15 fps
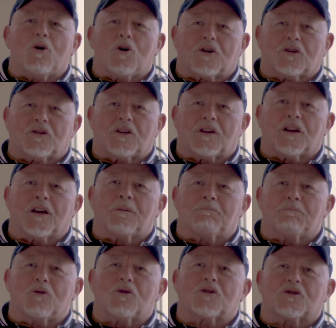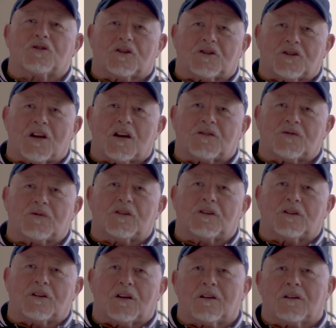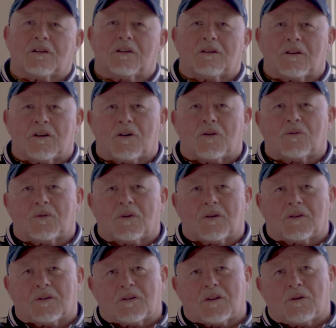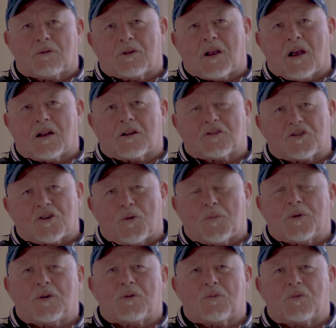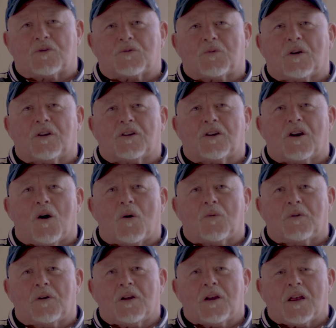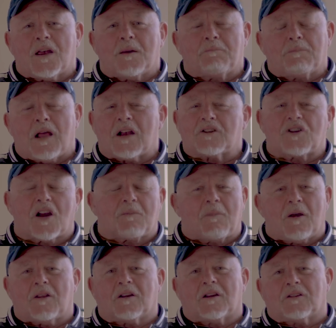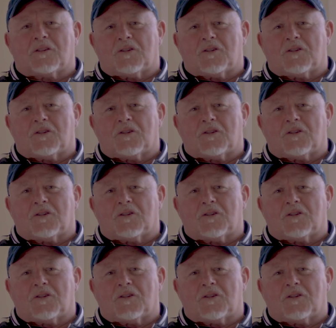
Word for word: booked and booked successfully that, you know, they would kind of show me which way to go. And Blackjack Mulligan,